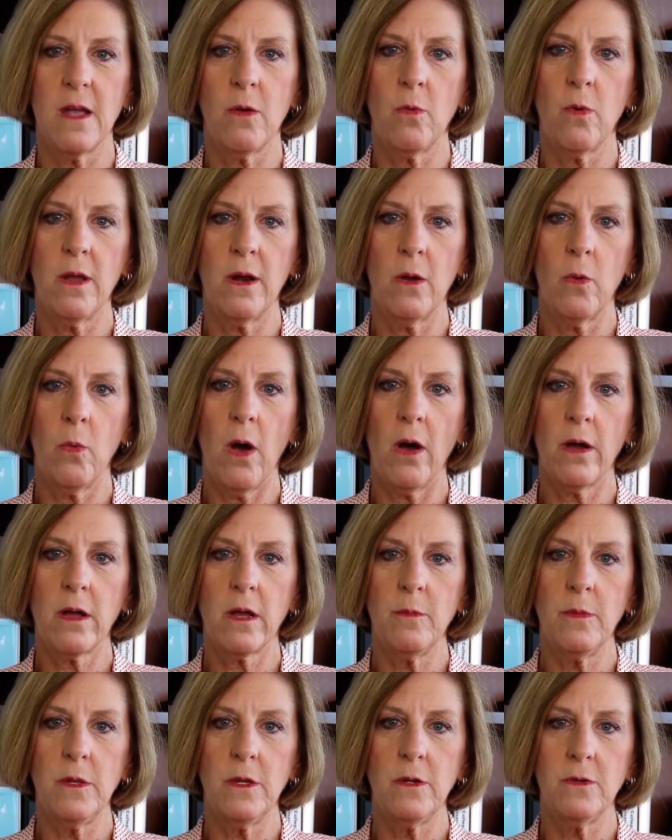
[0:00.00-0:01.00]
and I want to
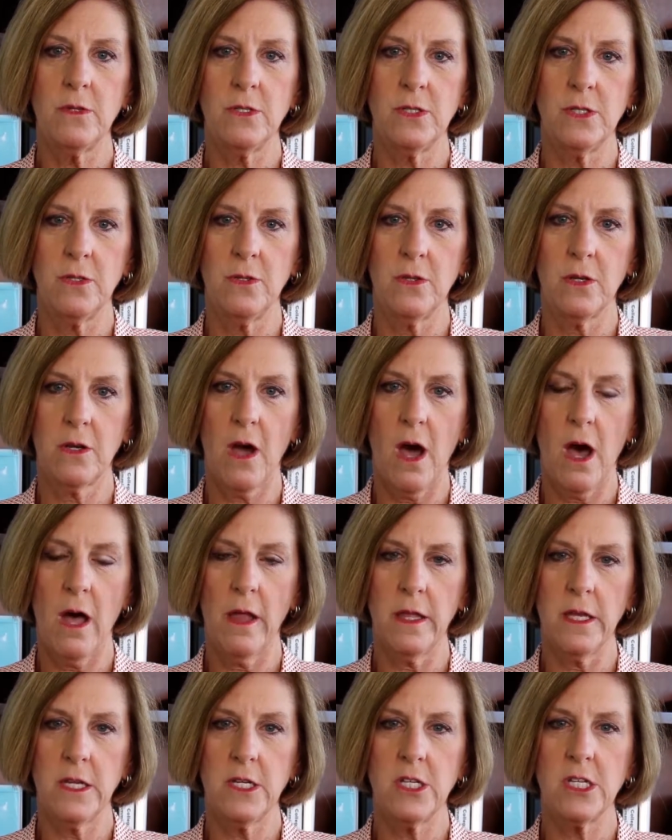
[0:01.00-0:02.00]
welcome you to the
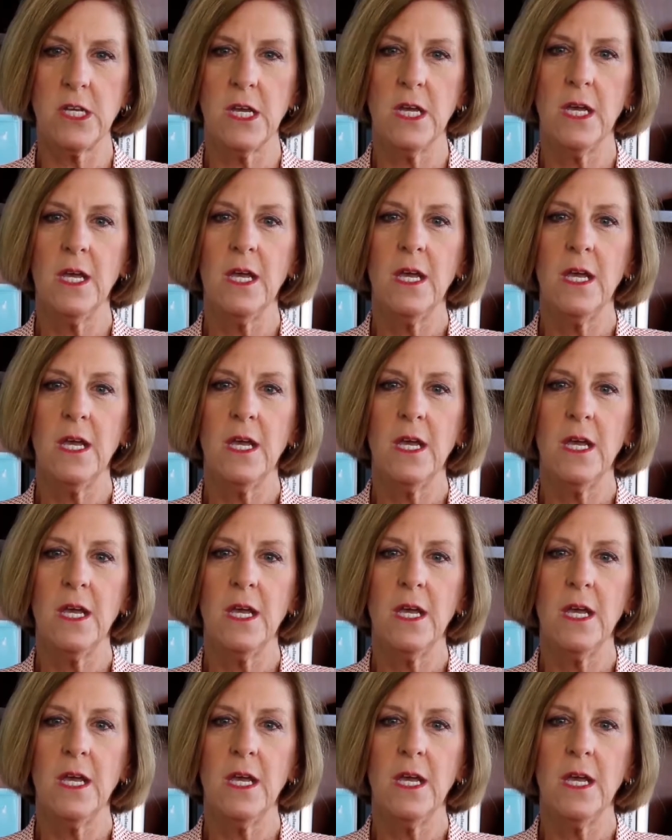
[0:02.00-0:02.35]
college.